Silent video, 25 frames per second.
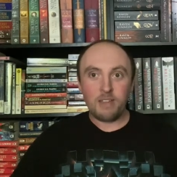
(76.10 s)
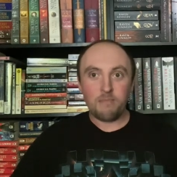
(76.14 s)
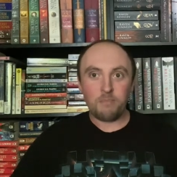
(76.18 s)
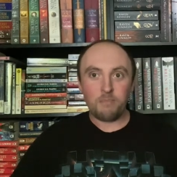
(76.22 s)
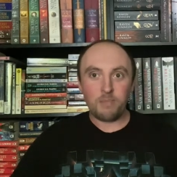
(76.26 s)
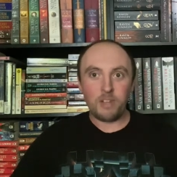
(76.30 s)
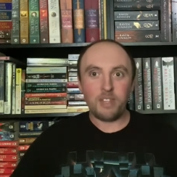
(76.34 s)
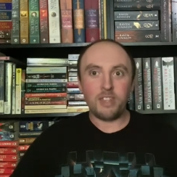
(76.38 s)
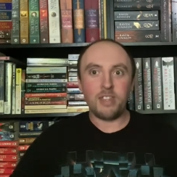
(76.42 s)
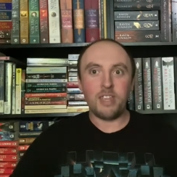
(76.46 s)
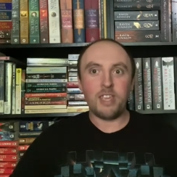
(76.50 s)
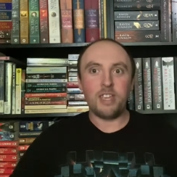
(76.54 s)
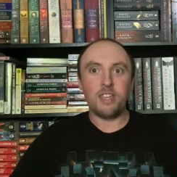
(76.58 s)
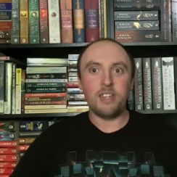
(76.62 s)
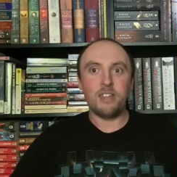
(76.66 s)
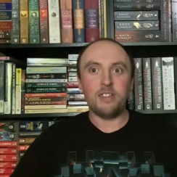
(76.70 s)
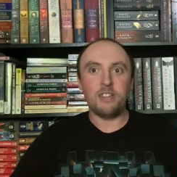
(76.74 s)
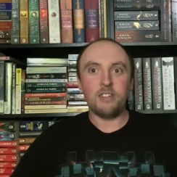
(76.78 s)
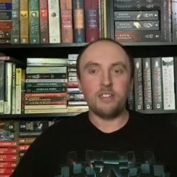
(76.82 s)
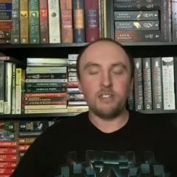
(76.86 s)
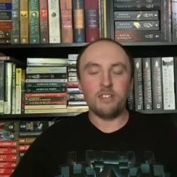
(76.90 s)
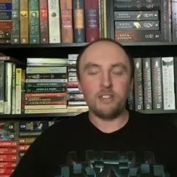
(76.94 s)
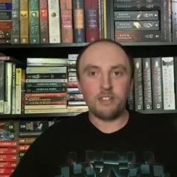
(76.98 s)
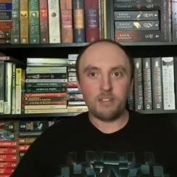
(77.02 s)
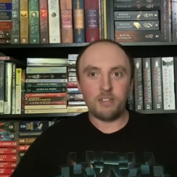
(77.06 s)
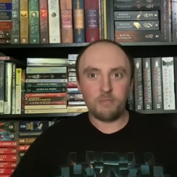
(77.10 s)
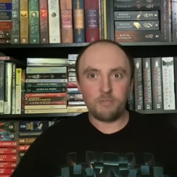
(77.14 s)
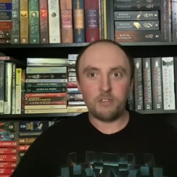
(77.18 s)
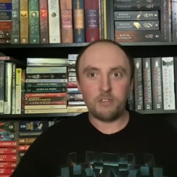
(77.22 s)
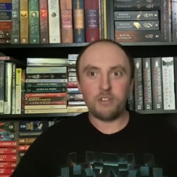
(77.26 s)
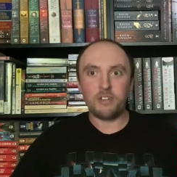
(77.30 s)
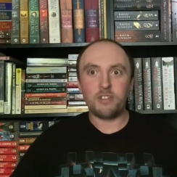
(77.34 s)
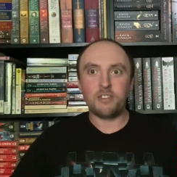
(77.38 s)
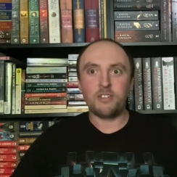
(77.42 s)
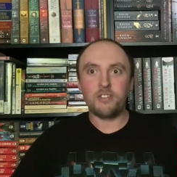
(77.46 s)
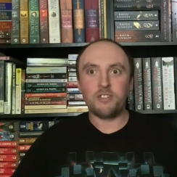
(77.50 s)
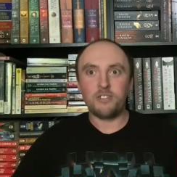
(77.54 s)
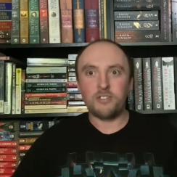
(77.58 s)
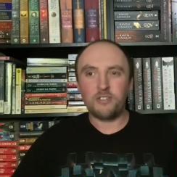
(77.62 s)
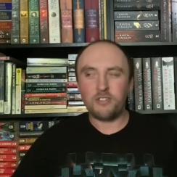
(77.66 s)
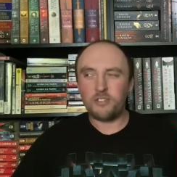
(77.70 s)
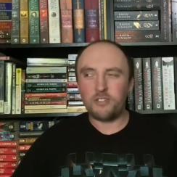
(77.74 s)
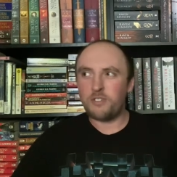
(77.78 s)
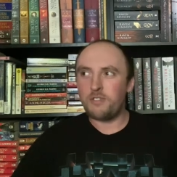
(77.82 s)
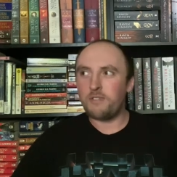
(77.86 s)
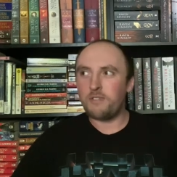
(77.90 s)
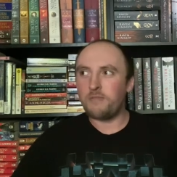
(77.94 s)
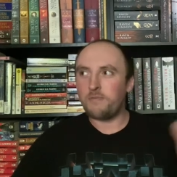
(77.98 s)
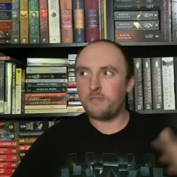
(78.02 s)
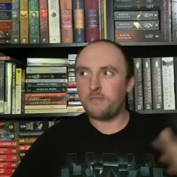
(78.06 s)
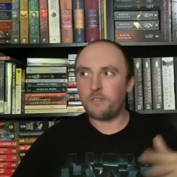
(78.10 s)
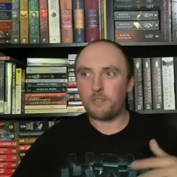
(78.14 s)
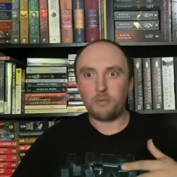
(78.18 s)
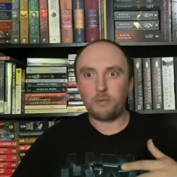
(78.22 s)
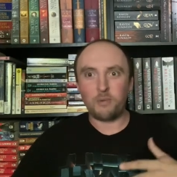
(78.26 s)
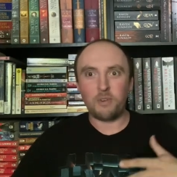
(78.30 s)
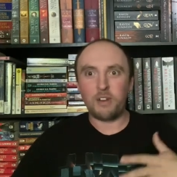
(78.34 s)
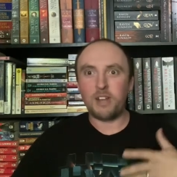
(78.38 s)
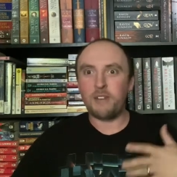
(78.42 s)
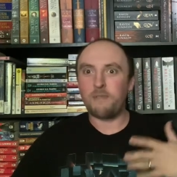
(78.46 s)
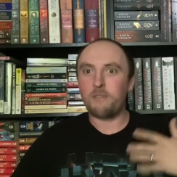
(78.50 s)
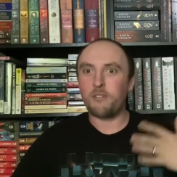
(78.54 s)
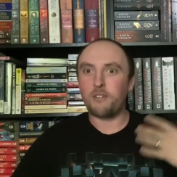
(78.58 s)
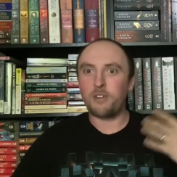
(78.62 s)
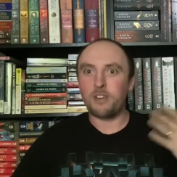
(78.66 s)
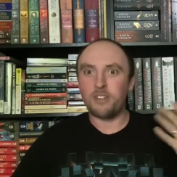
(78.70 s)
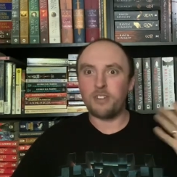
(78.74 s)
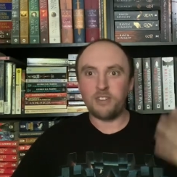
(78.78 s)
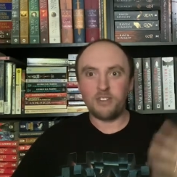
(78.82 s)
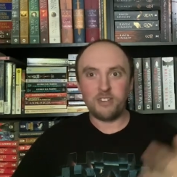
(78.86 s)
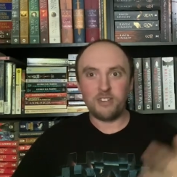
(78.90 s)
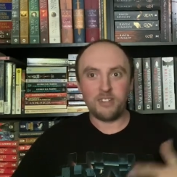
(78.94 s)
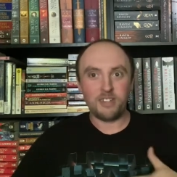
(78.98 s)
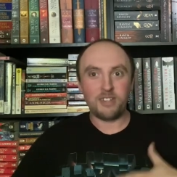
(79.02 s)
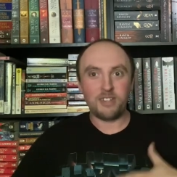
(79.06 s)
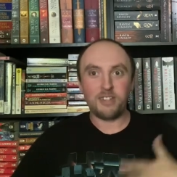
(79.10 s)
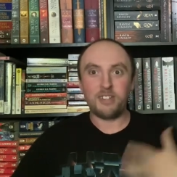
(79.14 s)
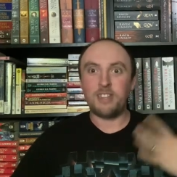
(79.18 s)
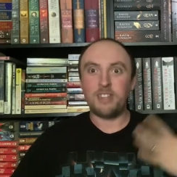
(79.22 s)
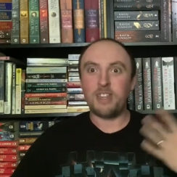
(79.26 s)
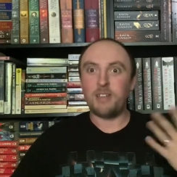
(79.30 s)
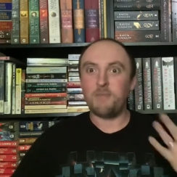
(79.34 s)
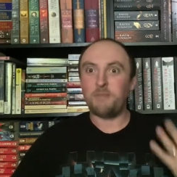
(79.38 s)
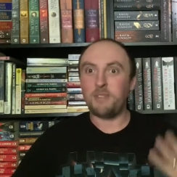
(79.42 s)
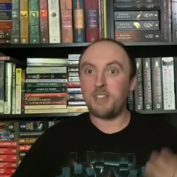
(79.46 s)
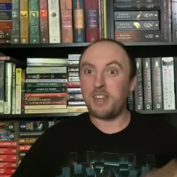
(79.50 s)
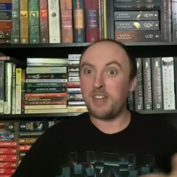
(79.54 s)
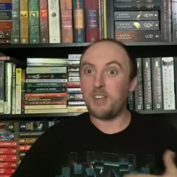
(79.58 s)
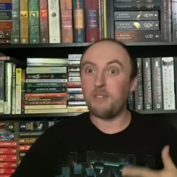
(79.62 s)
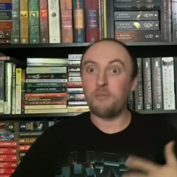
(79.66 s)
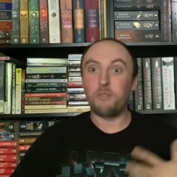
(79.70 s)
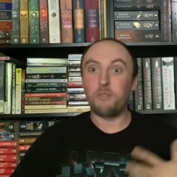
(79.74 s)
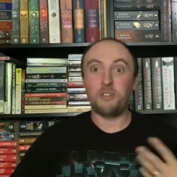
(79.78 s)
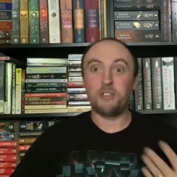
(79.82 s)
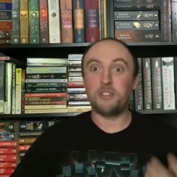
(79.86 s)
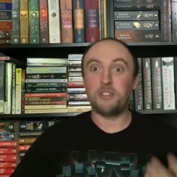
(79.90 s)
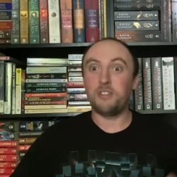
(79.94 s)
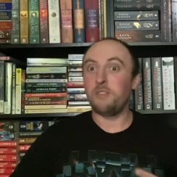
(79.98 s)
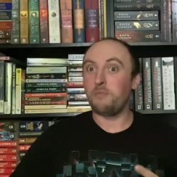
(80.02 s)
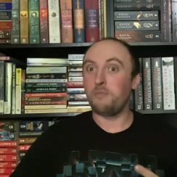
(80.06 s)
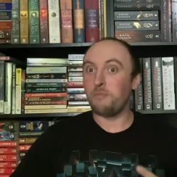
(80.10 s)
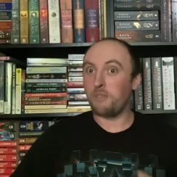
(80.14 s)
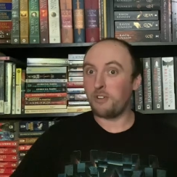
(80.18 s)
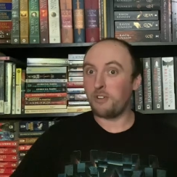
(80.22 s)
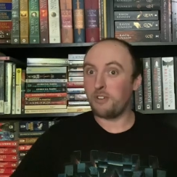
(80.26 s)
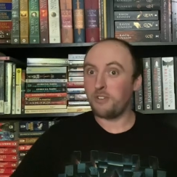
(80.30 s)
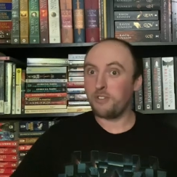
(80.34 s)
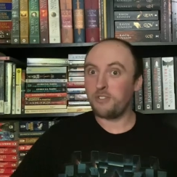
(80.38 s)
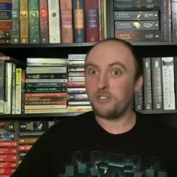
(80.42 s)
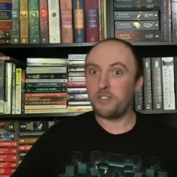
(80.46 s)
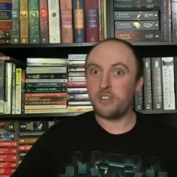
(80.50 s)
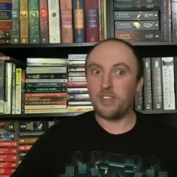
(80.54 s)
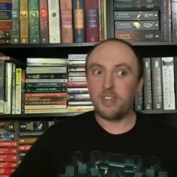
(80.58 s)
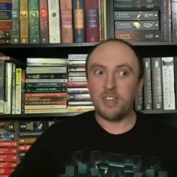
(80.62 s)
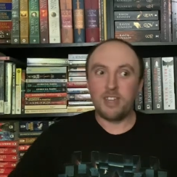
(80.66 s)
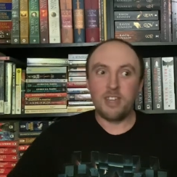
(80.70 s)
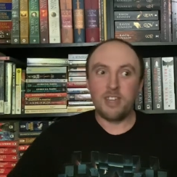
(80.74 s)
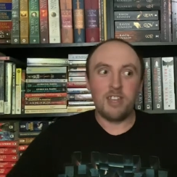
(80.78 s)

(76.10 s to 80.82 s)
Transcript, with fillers: but then the books, for whatever reason, just kept getting worse and worse.